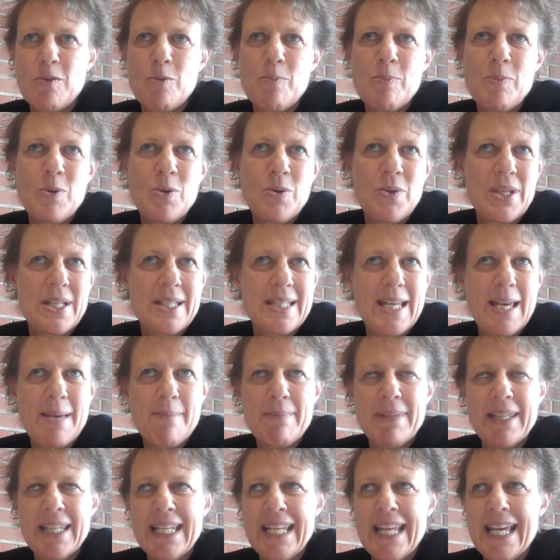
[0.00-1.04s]
Or more than 10
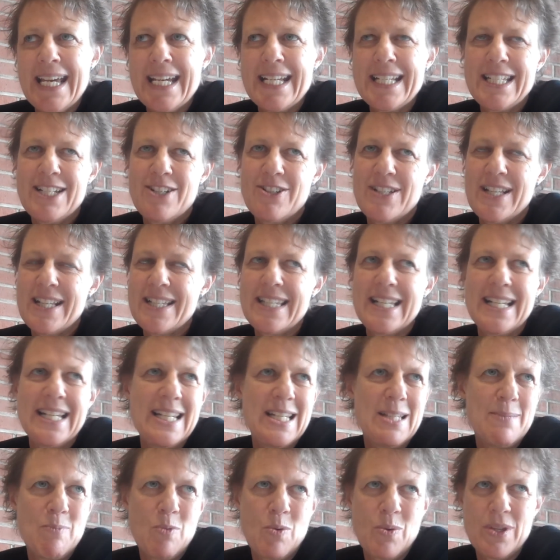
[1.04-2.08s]
million hectares, it's at
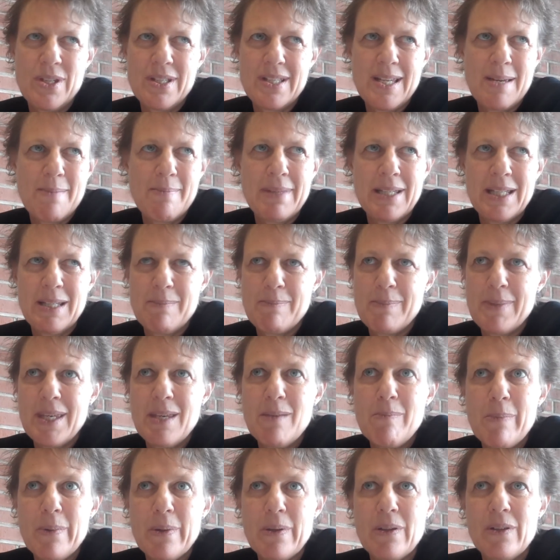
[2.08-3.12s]
least more than 10 million
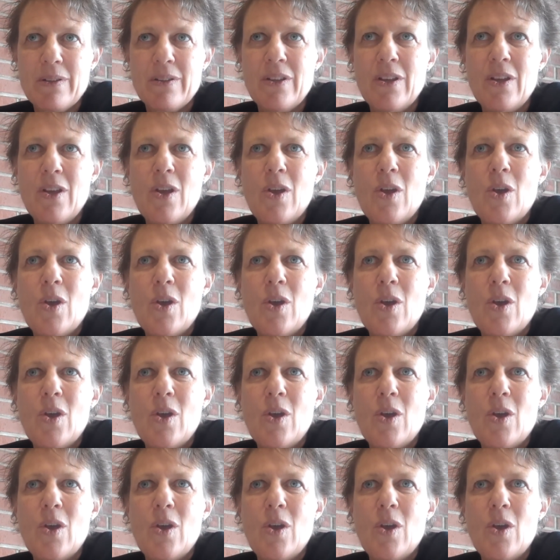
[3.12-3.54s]
people